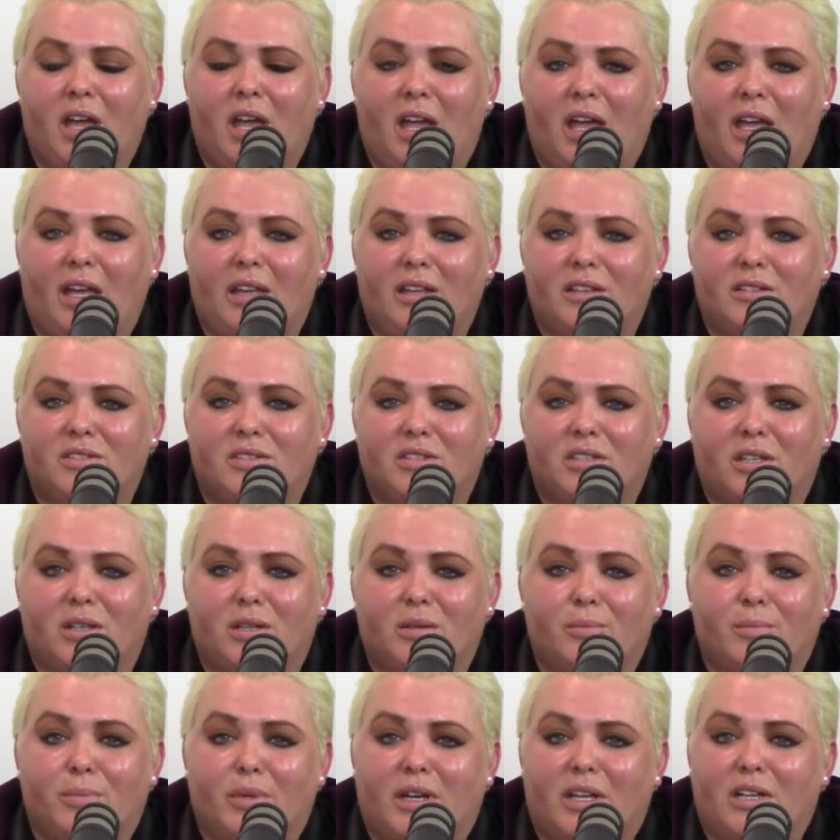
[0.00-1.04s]
and
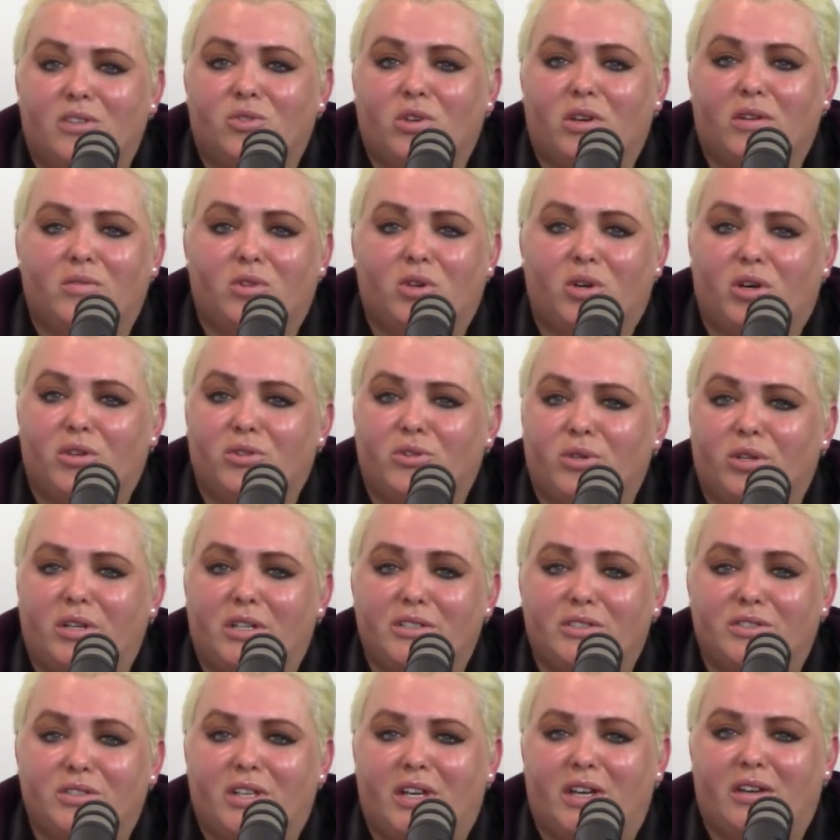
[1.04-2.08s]
uh, but I travel all
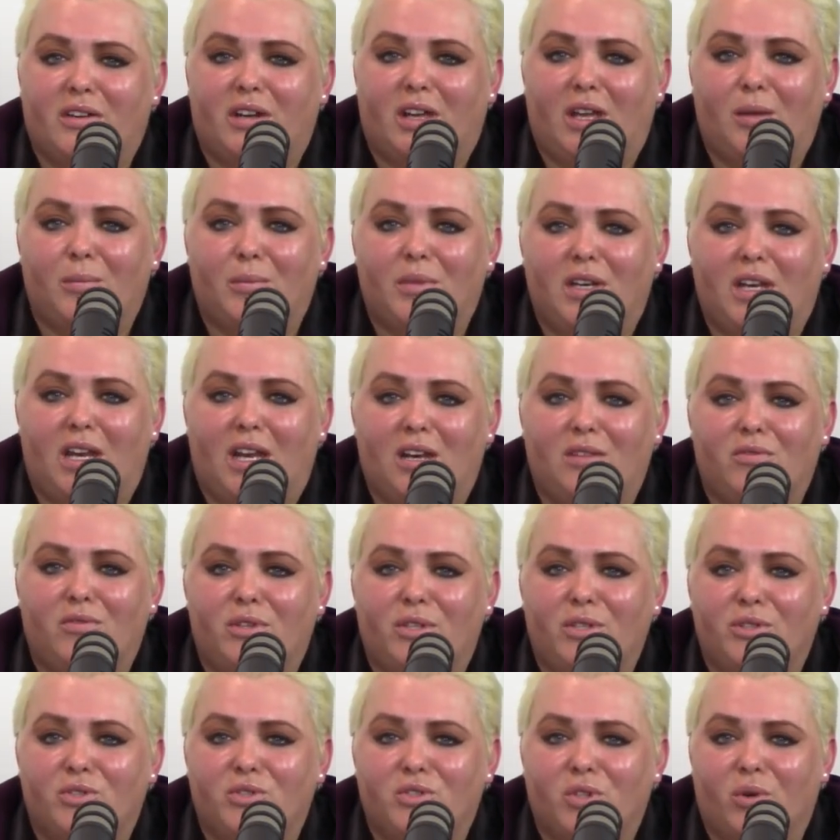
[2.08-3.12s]
throughout town. I'm a native
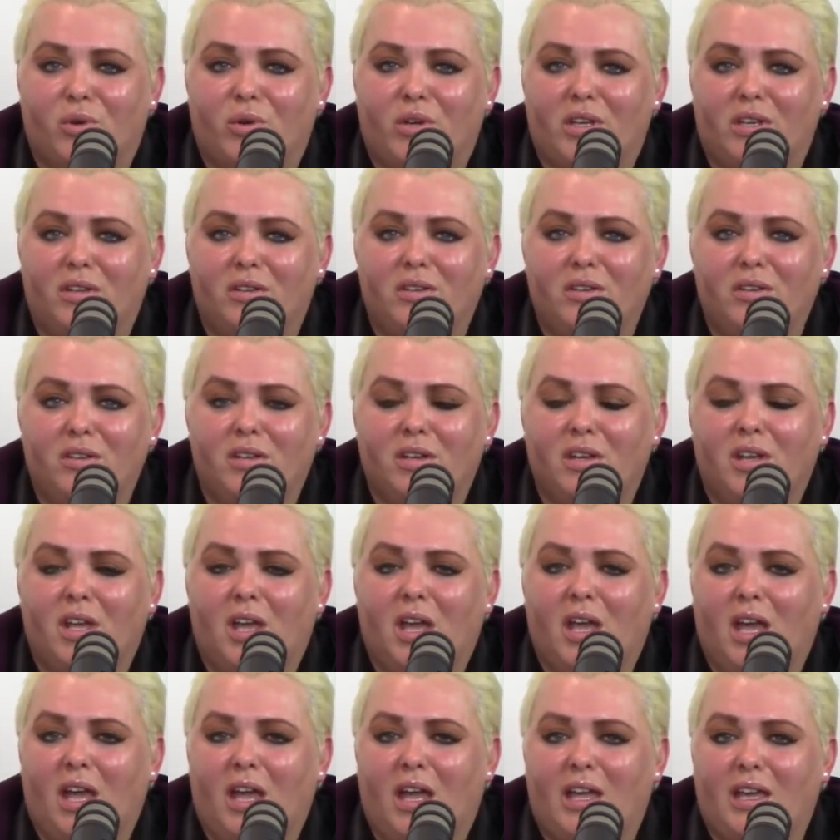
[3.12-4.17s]
Houstonian,
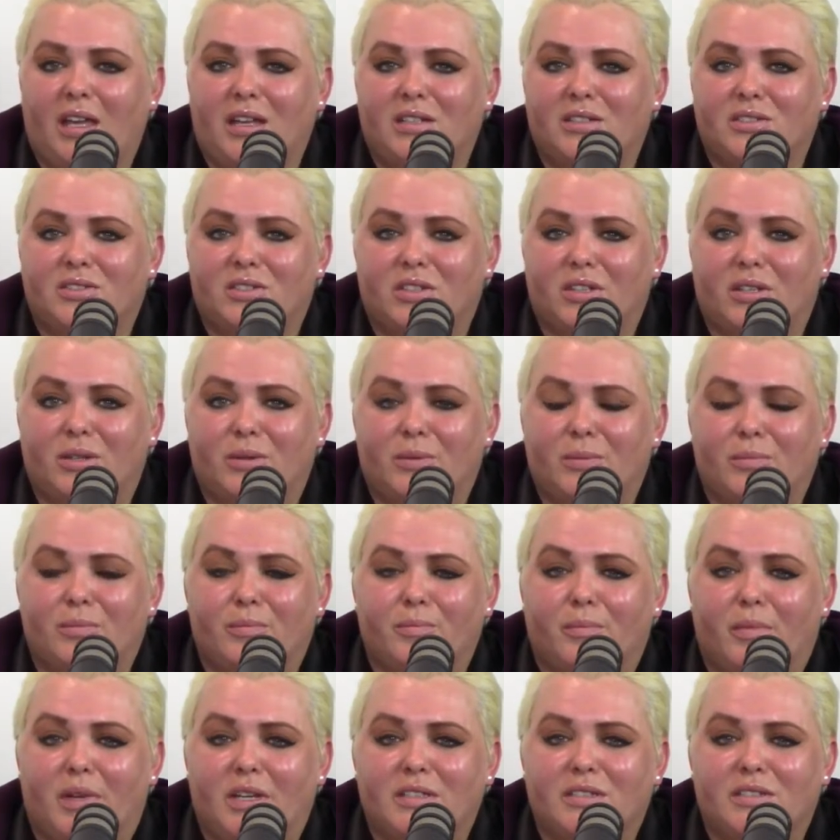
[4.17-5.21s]
and
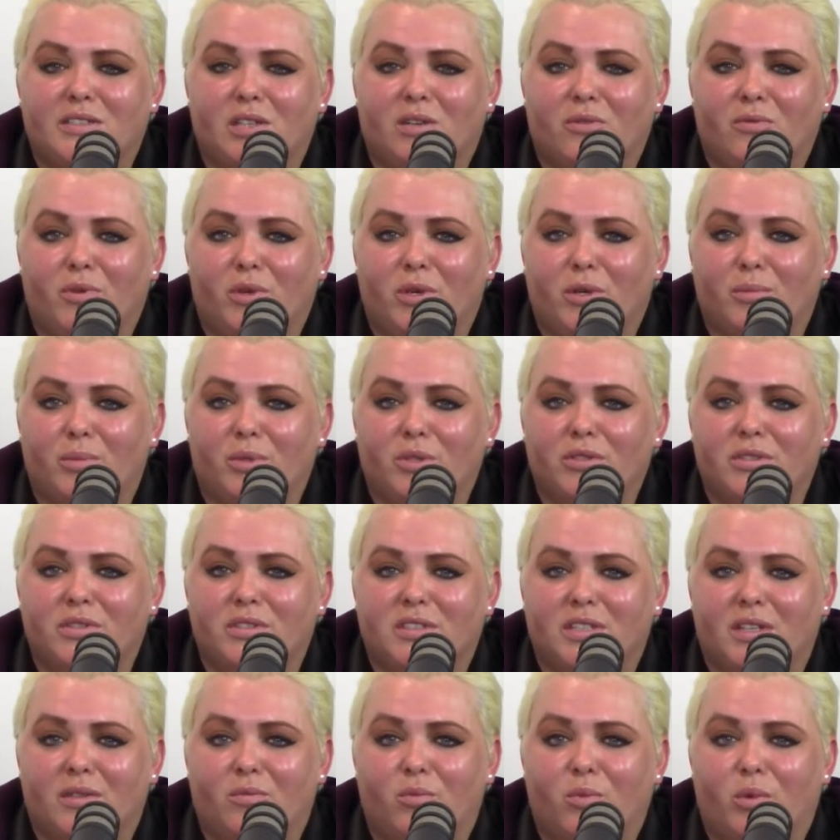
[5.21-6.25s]
um, my cell phone number is
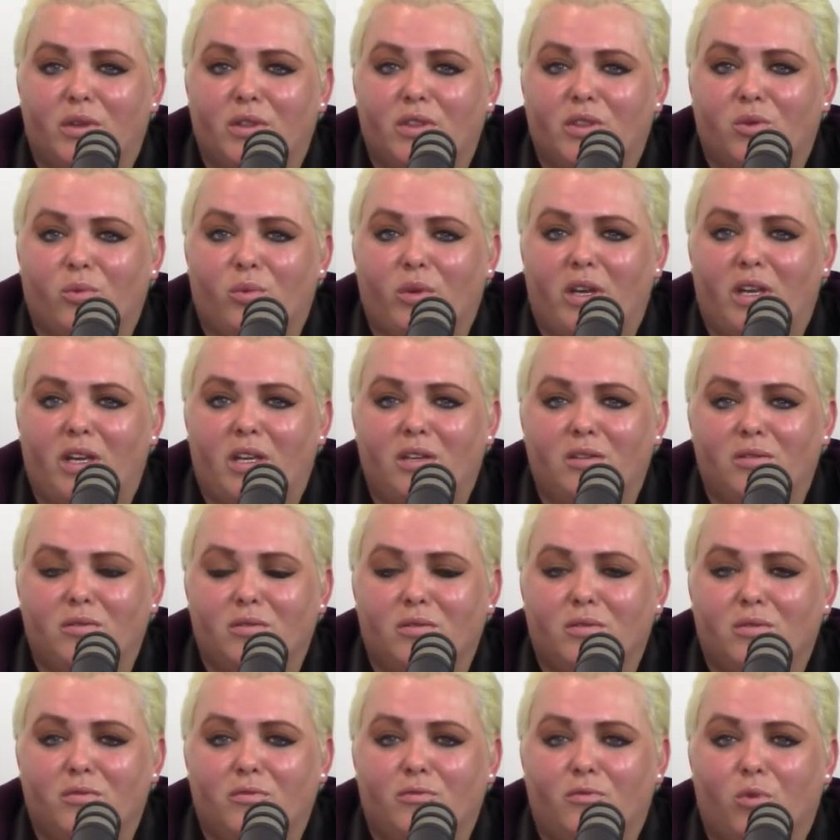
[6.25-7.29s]
seven one three,
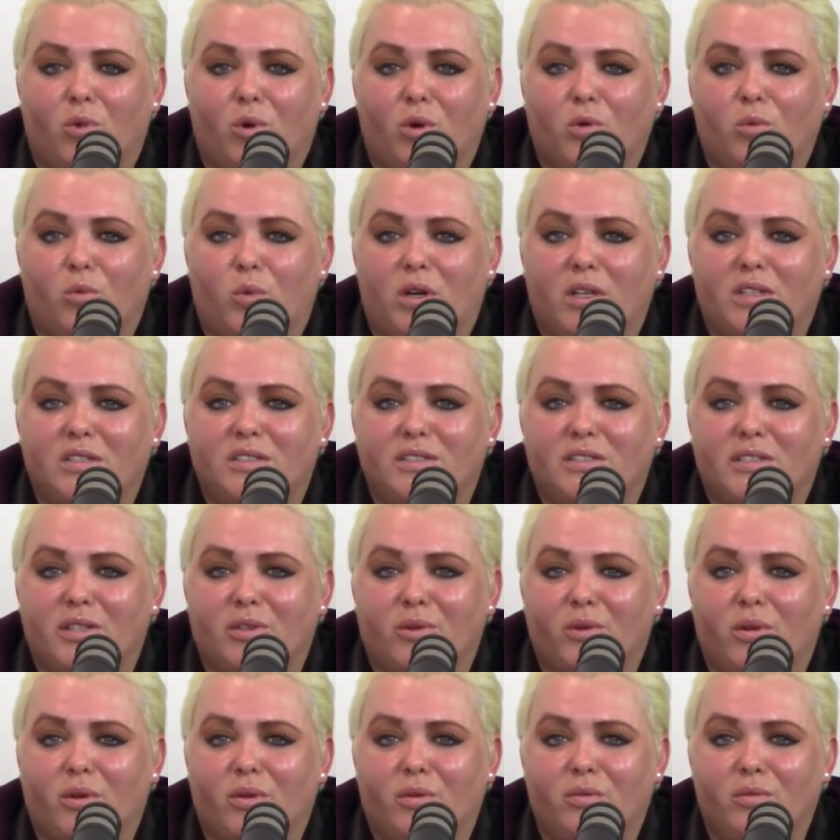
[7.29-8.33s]
four one
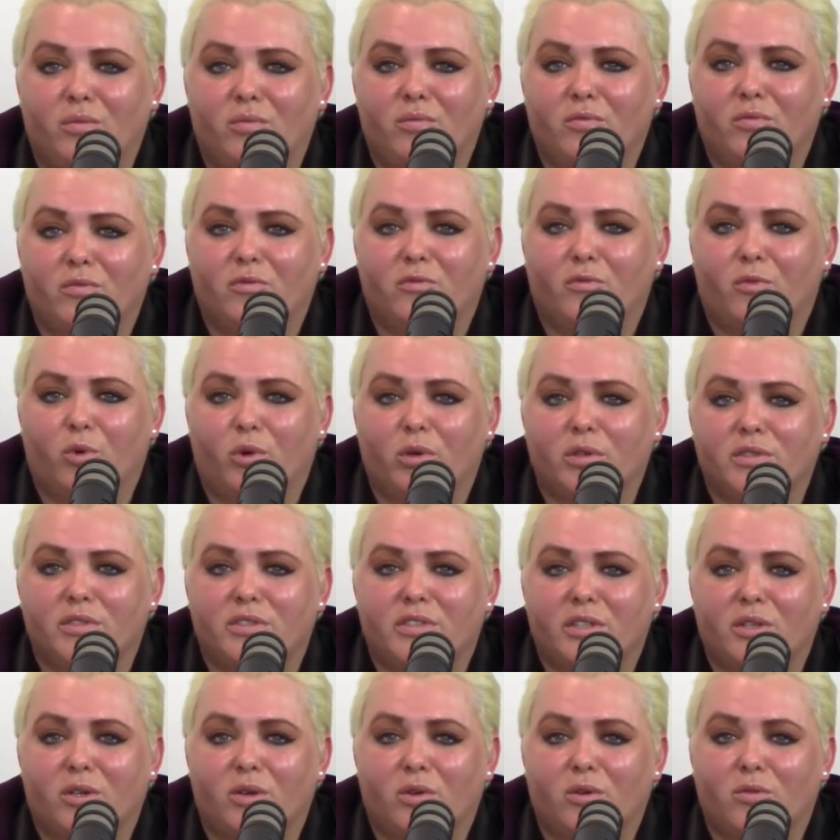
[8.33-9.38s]
zero, four
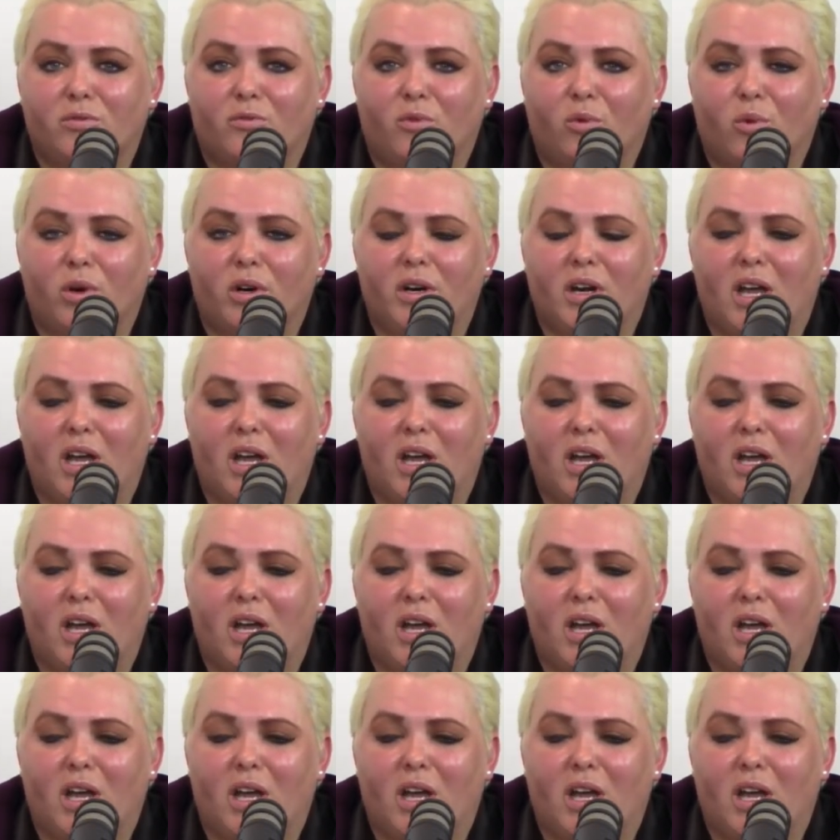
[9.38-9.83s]
zero four